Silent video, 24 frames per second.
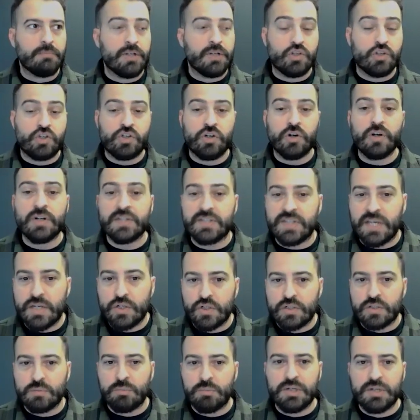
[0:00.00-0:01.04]
insurance
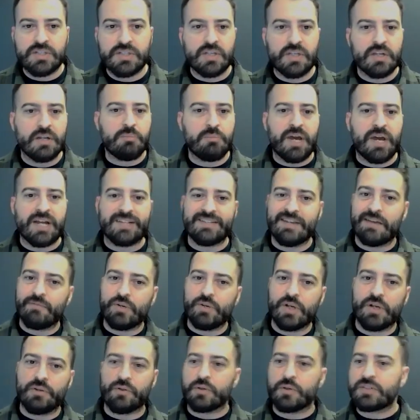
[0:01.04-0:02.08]
agents, but it's going to impact
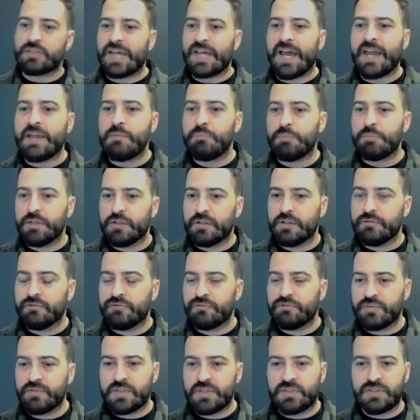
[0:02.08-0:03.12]
every other type of
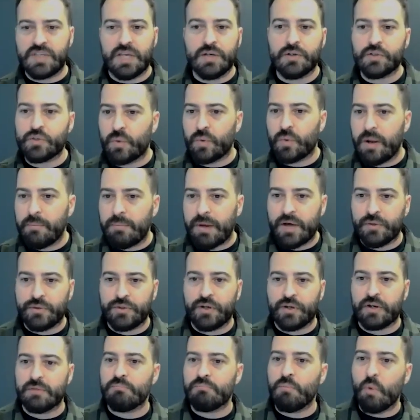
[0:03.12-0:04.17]
sales rep out
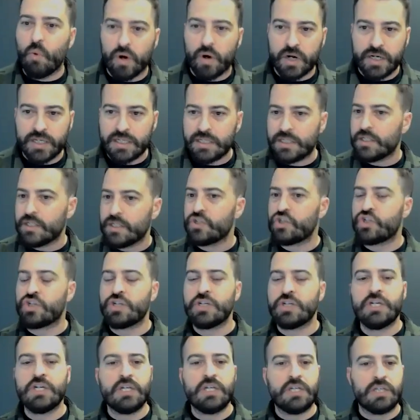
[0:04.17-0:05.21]
there,
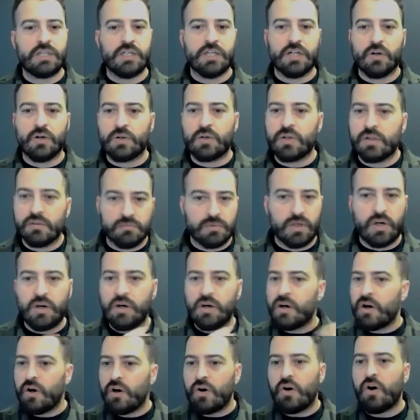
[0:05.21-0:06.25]
mortgage,
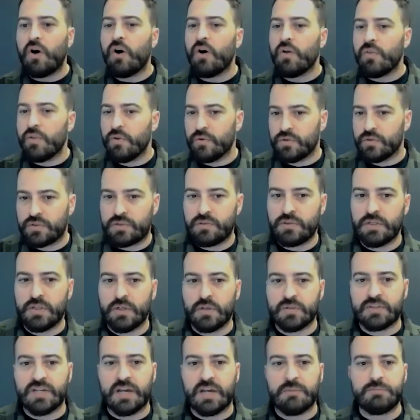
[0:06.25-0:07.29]
all those,
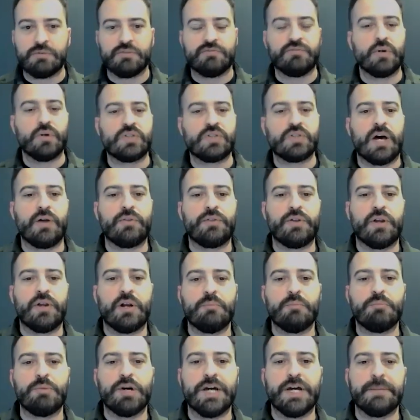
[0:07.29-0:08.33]
types of folks out
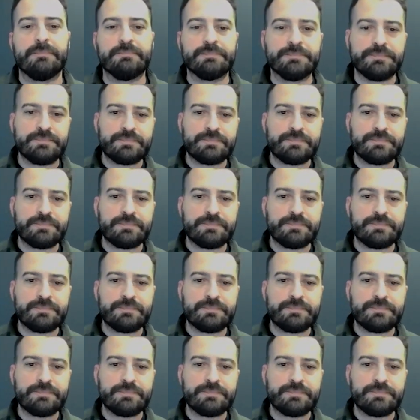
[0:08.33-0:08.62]
there. But